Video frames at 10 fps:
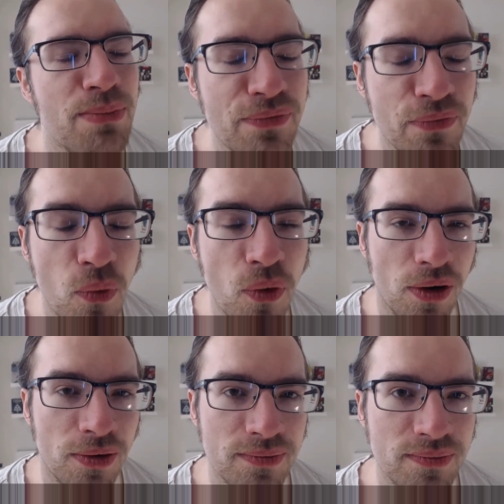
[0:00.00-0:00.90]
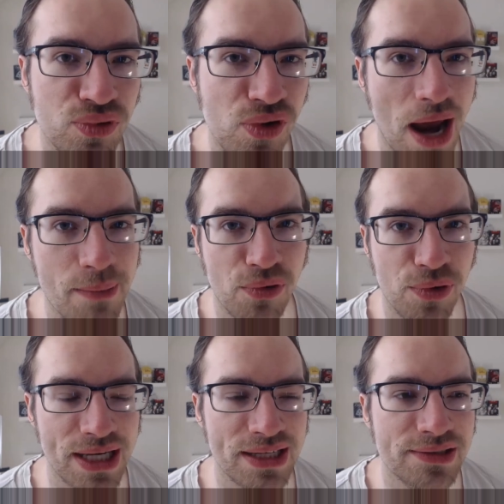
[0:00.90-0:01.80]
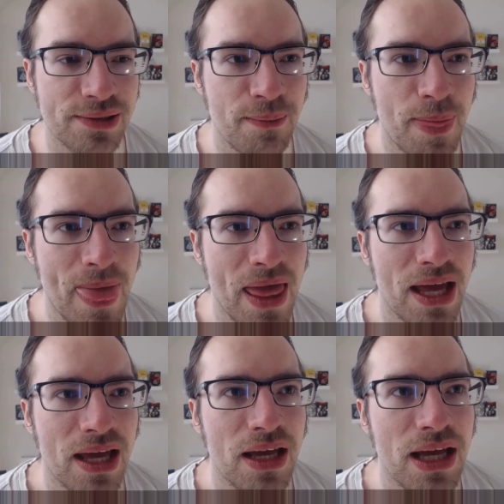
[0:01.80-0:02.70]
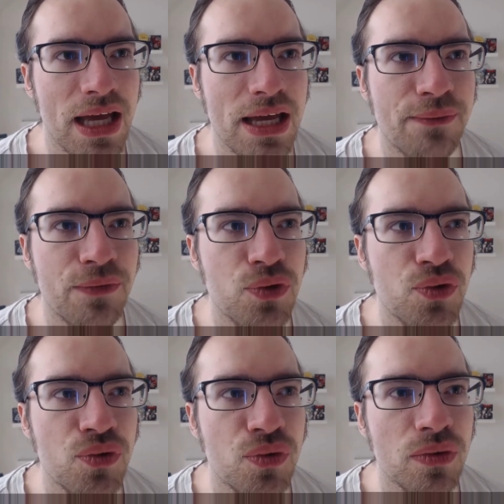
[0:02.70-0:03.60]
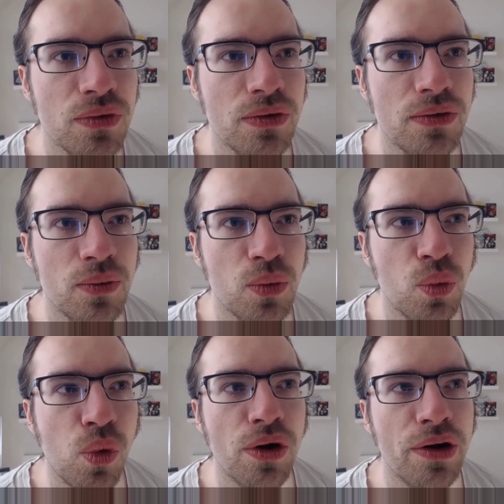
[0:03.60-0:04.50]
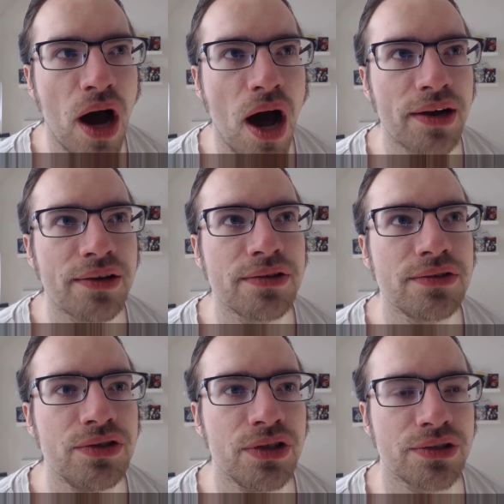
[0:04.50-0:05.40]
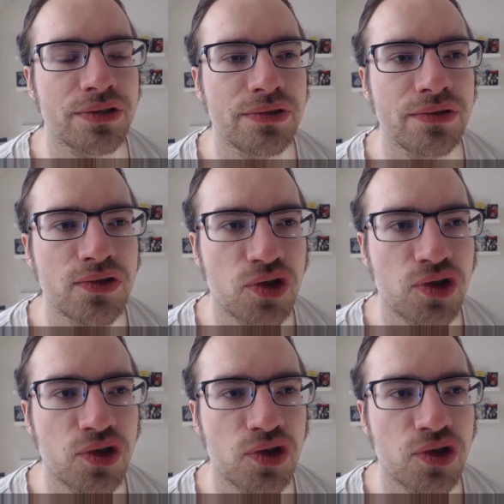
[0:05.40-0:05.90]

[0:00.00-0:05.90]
before pride parades, if you were not just